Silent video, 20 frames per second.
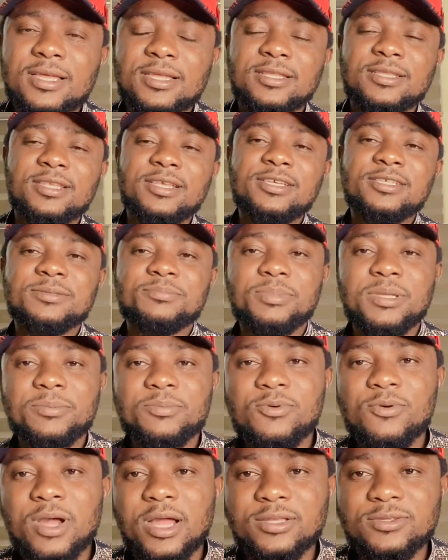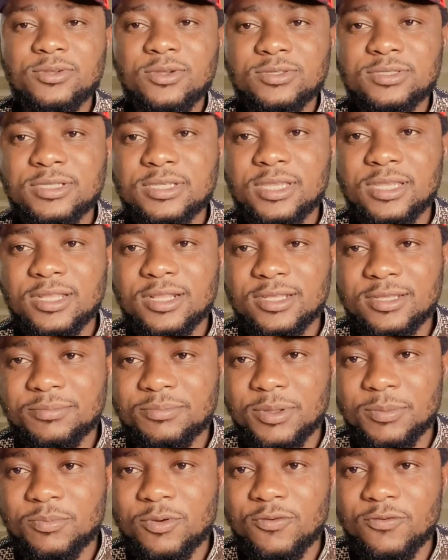these people are just killing
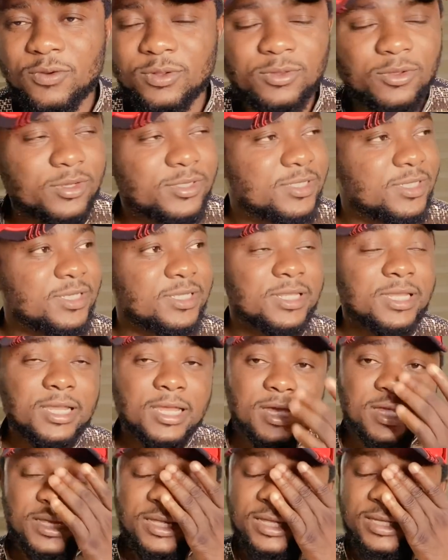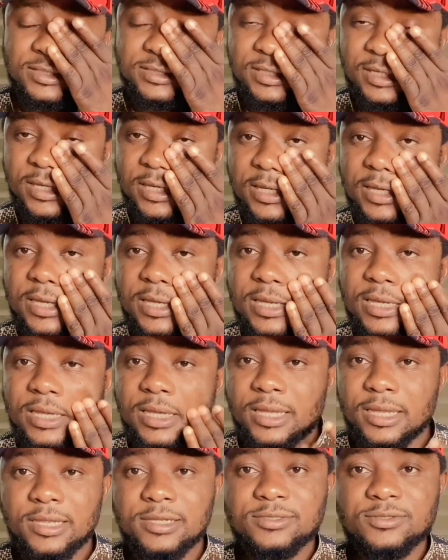people for nothing. See,
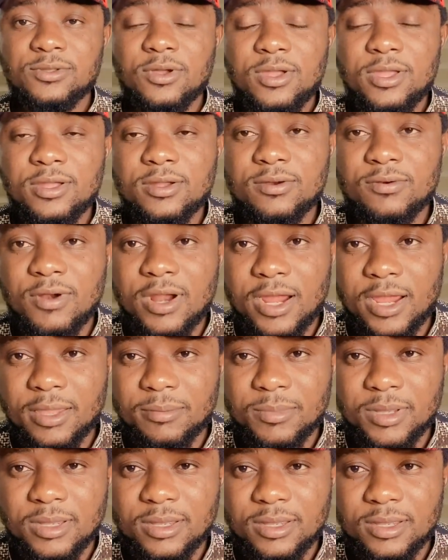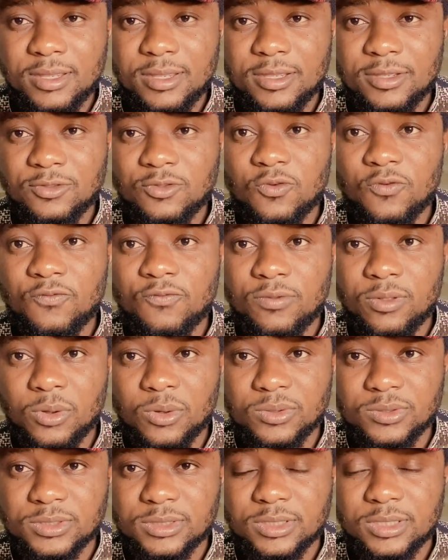it's not a crime to
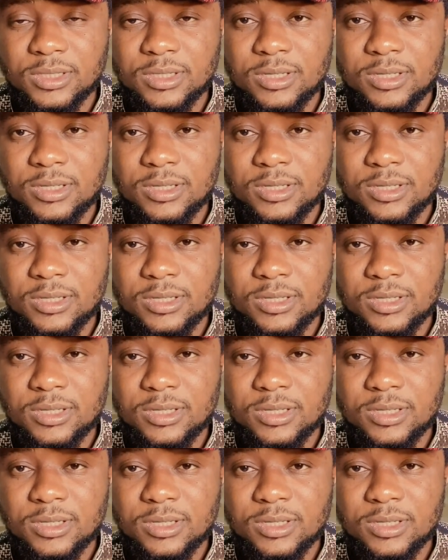flaunt.